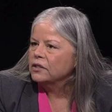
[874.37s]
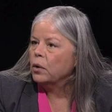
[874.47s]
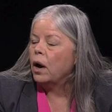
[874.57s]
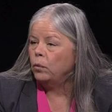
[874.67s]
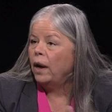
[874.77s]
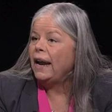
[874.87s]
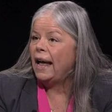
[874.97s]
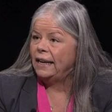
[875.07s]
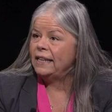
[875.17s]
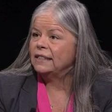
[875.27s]
So on one
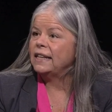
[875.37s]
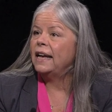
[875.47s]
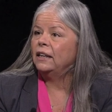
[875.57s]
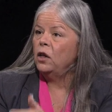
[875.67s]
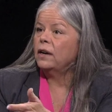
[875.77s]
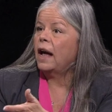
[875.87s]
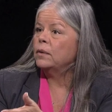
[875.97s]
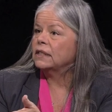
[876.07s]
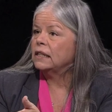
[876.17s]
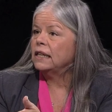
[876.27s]
hand, he's saying, look, I
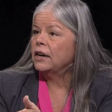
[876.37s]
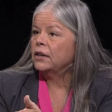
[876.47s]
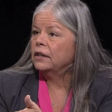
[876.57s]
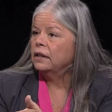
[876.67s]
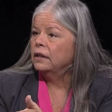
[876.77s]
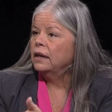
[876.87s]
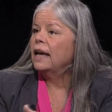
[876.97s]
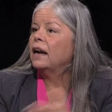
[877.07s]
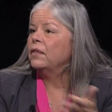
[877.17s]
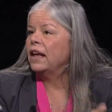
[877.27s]
was cleared. Mm-hmm.
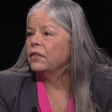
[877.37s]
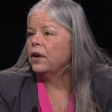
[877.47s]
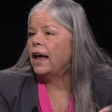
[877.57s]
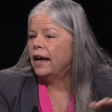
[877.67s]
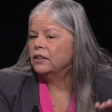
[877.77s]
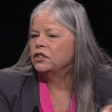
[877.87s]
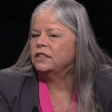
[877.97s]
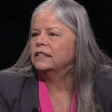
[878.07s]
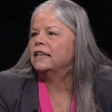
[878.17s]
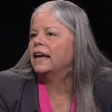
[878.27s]
And on the other hand,
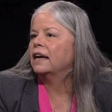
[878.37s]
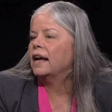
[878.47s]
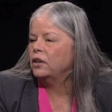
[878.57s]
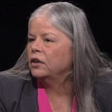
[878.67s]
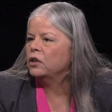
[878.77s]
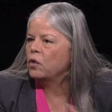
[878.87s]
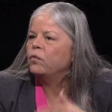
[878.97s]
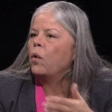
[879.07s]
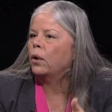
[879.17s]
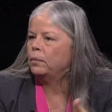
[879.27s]
she's saying, I couldn't go
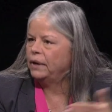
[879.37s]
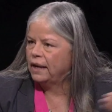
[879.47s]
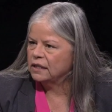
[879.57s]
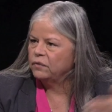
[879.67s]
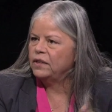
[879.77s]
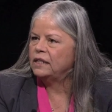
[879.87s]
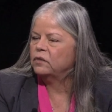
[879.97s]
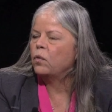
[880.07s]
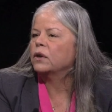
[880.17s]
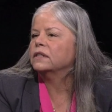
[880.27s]
forward because of these
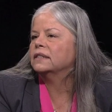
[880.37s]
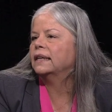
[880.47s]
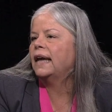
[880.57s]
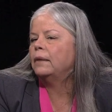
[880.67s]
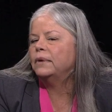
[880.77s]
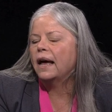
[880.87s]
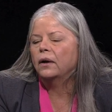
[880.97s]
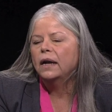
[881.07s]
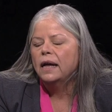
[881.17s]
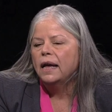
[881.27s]
forces that came
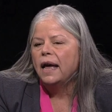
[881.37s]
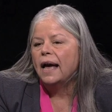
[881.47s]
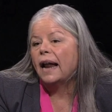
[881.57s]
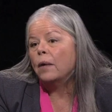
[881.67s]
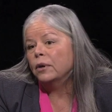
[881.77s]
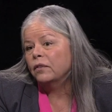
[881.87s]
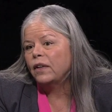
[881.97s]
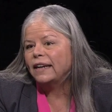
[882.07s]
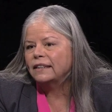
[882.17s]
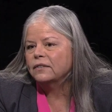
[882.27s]
down. Mm-hmm. And I would have
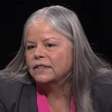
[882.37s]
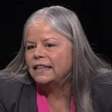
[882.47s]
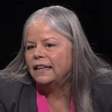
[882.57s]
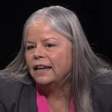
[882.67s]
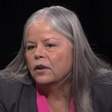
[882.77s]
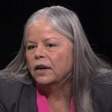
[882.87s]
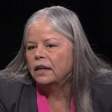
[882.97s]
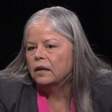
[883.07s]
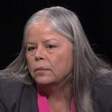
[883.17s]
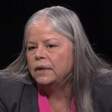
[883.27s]
liked to have seen the hearing,
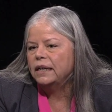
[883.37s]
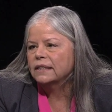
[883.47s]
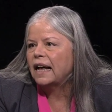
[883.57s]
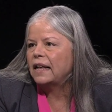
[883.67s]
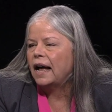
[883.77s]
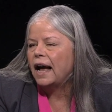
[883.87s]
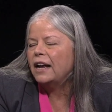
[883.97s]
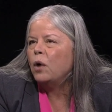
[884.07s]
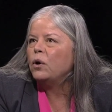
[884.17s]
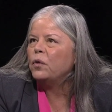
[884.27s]
mm-hmm. because I
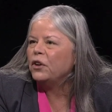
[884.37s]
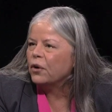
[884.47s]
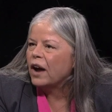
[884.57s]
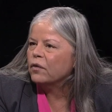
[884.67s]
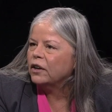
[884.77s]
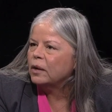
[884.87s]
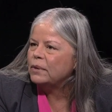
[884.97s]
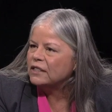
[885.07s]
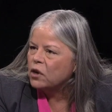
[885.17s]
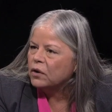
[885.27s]
don't know that you're ever going to
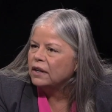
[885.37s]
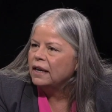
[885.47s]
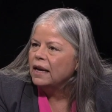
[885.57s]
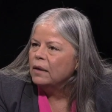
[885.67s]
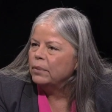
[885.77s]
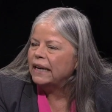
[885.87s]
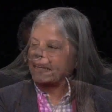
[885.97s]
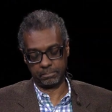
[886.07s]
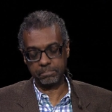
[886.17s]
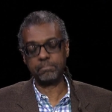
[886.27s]
be certain, but
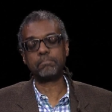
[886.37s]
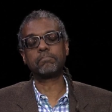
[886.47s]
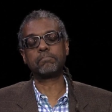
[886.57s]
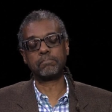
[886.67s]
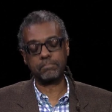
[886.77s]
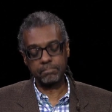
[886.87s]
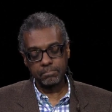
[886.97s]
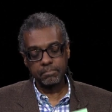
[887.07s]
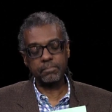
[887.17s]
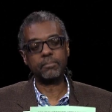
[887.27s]
at least you can feel
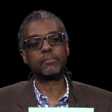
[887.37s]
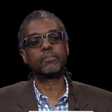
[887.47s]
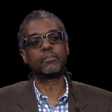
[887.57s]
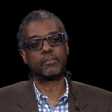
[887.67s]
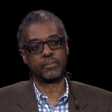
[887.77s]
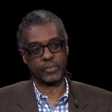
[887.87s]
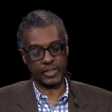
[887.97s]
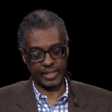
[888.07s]
that everyone got their day.